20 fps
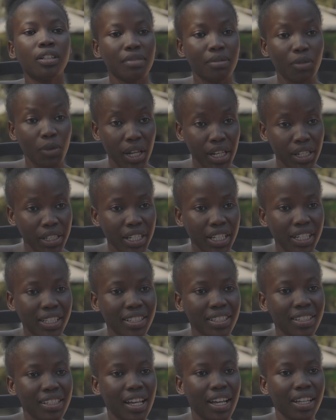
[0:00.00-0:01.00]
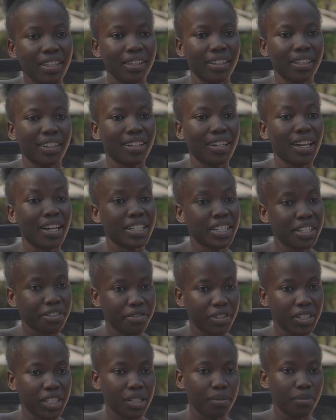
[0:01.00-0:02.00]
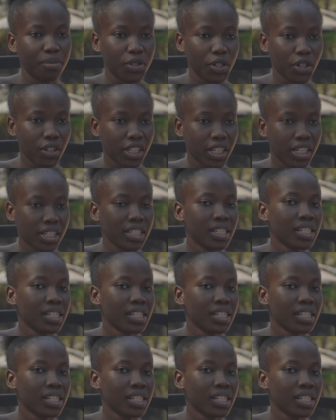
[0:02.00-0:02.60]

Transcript: wellness, and the activism docket.